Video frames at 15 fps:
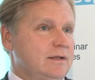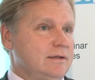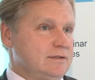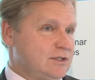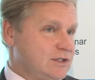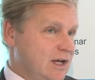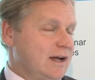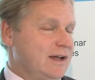
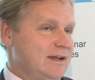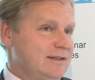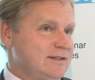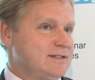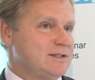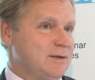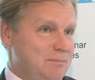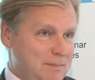
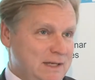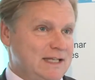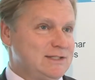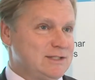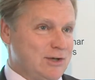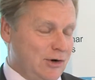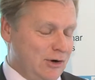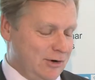science
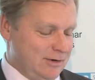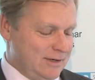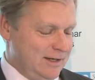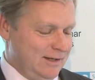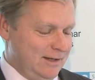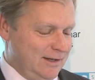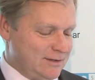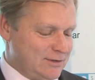meets art
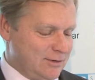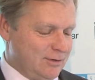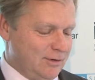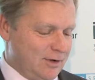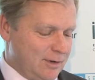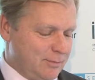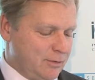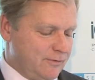in the internal
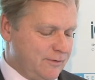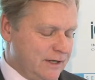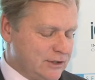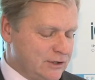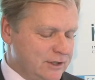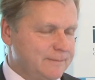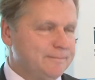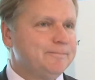audit
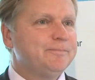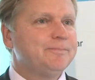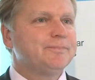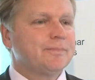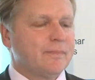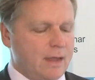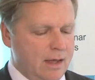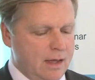profession.
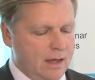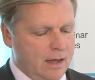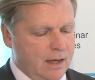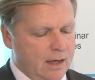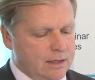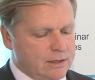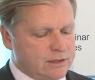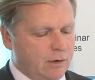
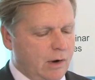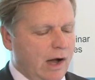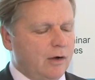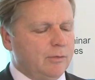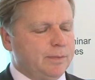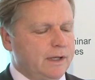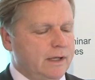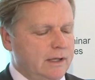So
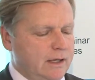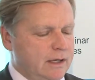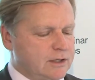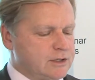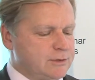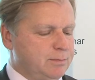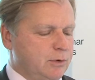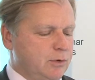I'll be
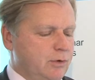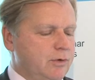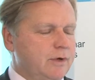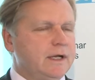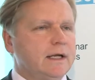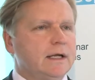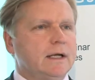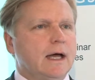
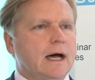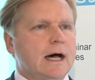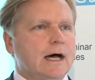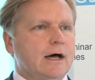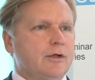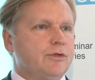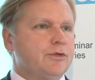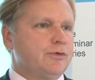exploring
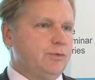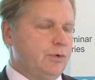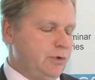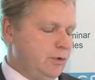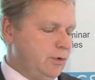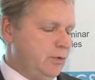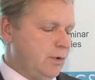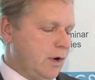
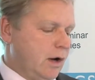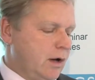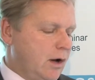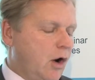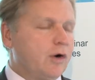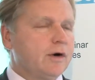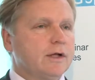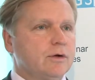through
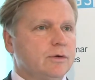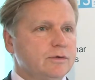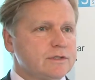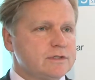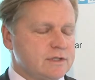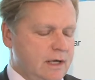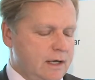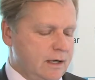
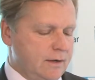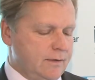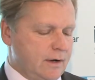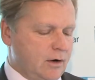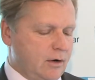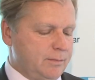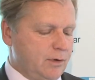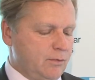articles that
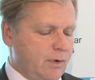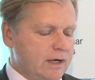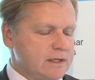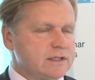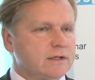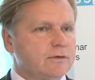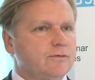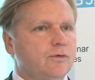I'll be
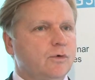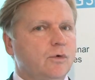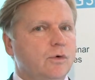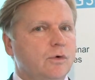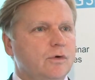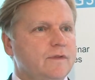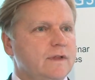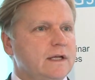writing
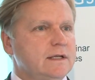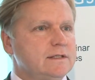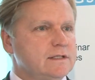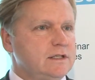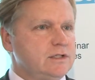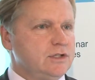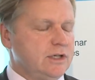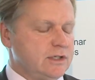for the
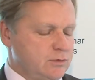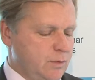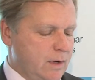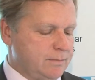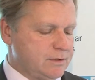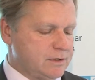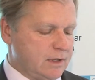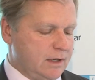CGS
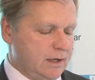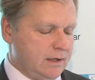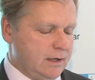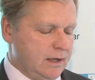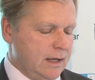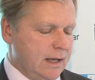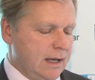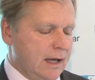website
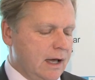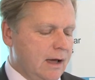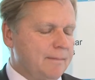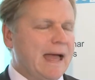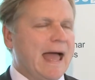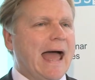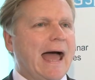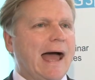
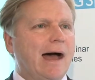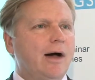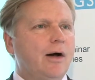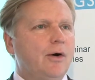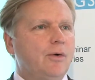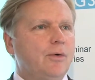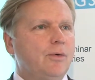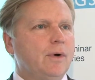
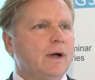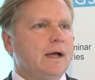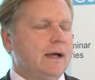how